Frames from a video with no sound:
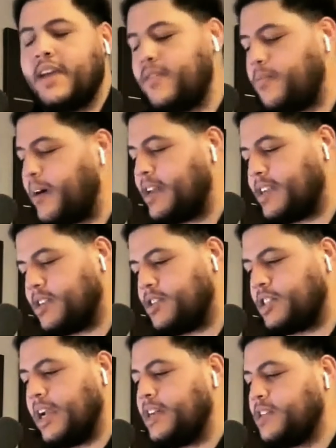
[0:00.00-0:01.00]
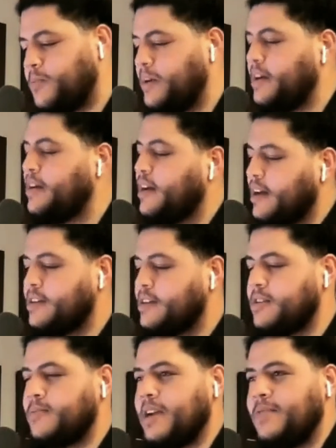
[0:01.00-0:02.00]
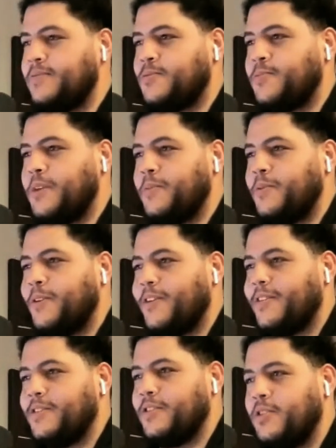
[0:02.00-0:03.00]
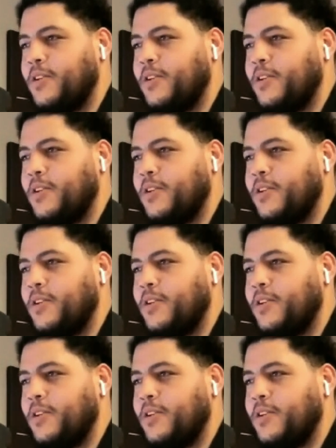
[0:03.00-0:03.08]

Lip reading: Everybody can change, but sometimes people are,